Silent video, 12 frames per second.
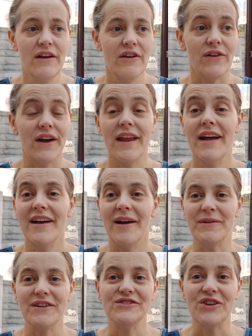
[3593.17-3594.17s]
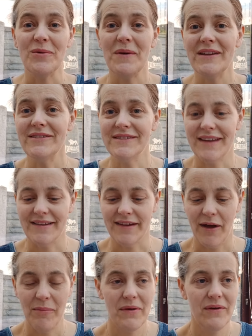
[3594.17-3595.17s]
Right, I'm going to show you my little
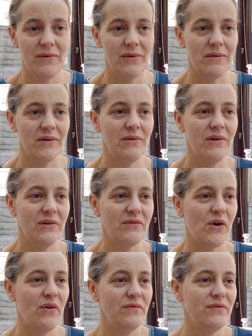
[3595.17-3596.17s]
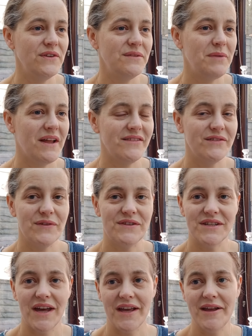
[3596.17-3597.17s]
setup, what I've got on for the plans for
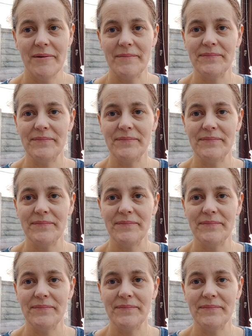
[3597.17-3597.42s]
today.